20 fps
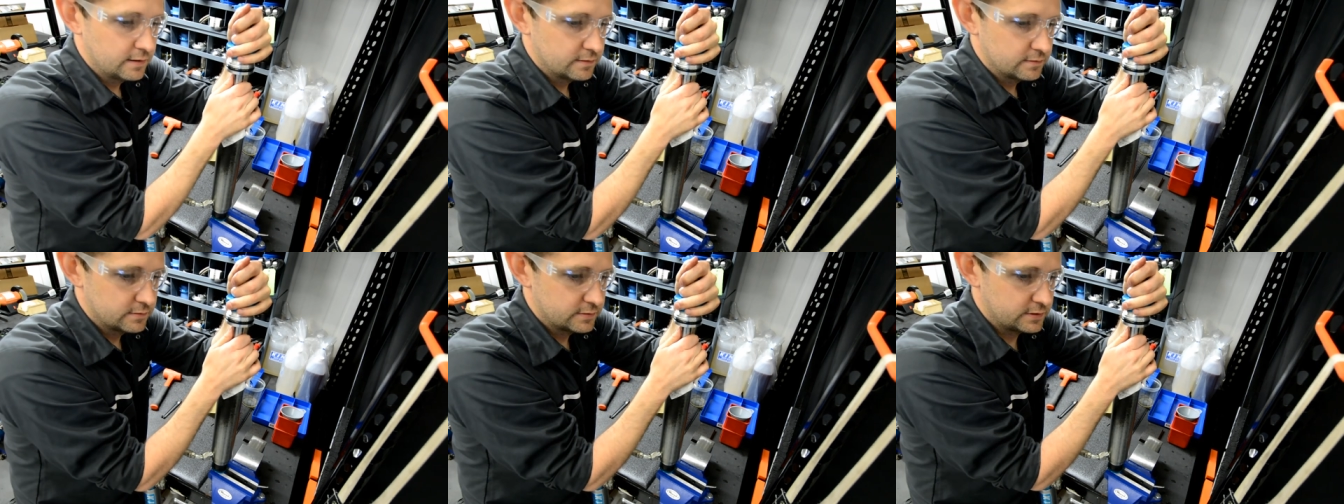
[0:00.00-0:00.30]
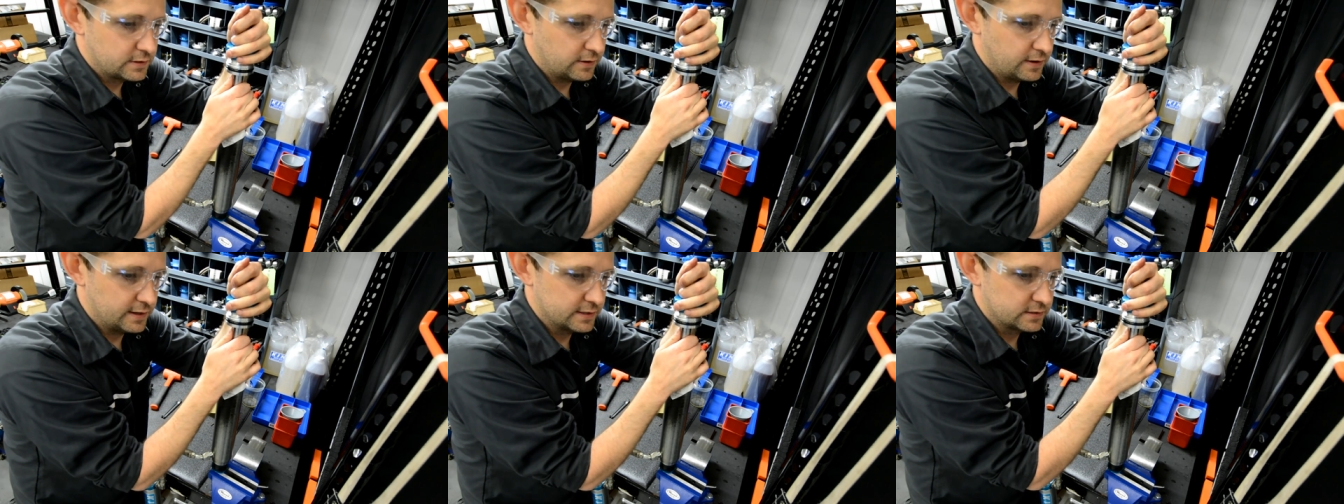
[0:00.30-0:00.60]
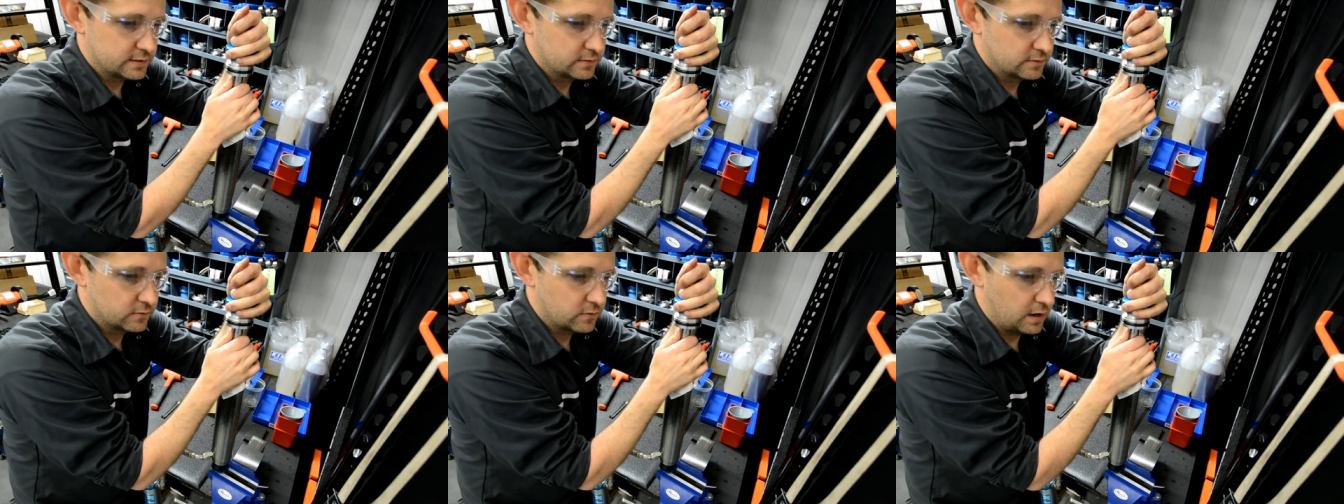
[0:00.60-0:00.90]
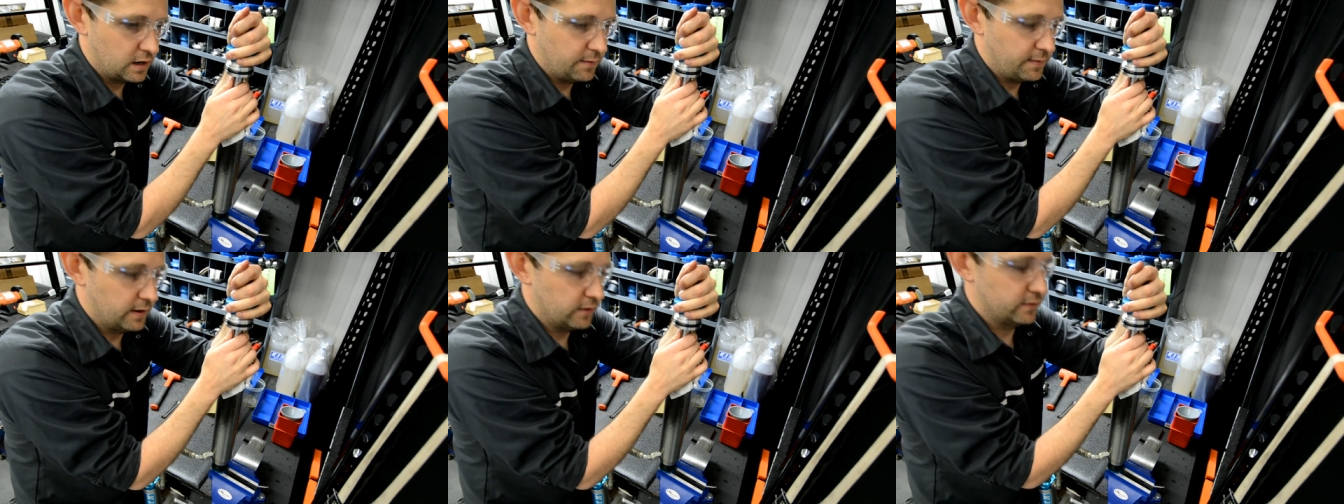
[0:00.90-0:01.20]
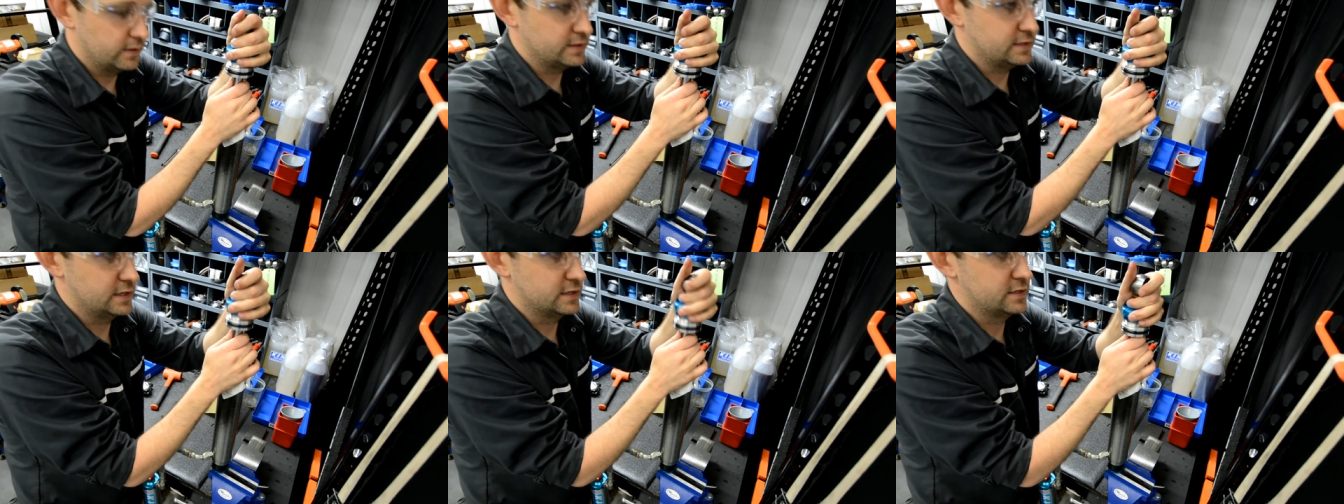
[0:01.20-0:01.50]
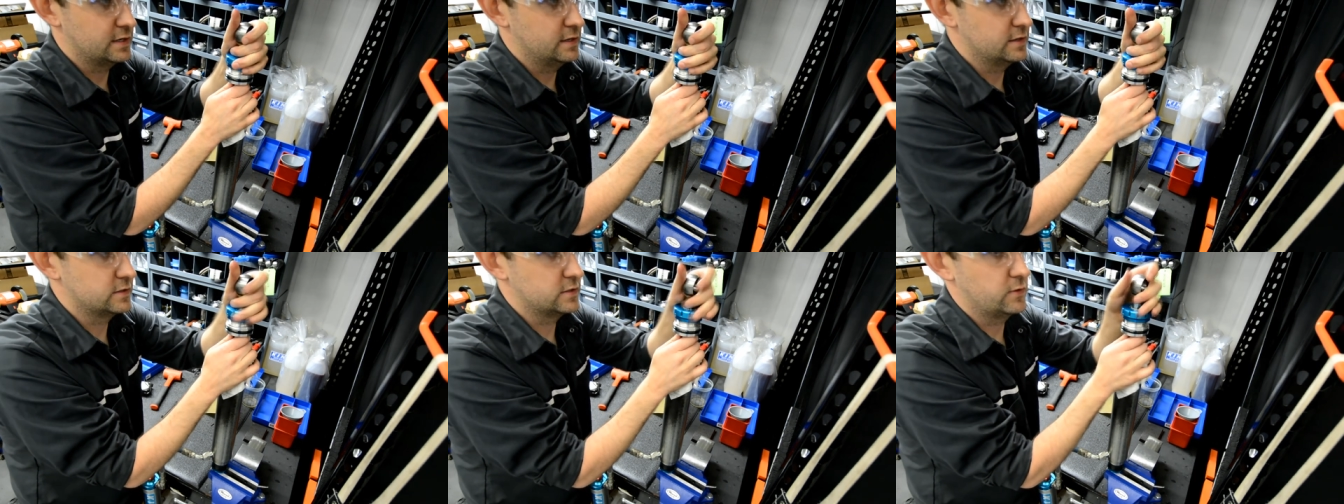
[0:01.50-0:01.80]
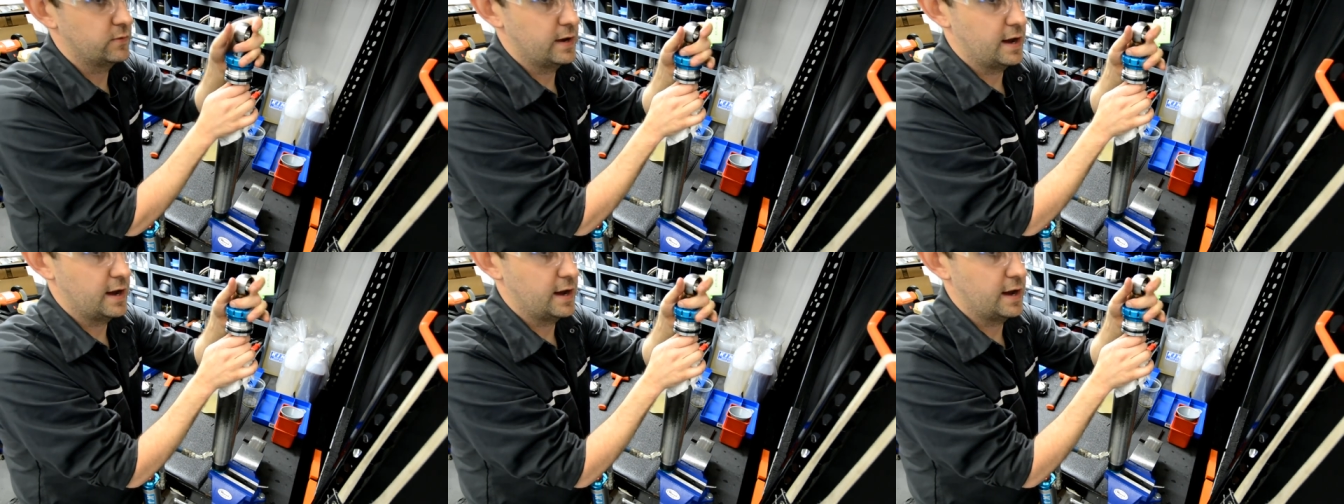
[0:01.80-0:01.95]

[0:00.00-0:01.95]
Still has quite a bit of resistance, so we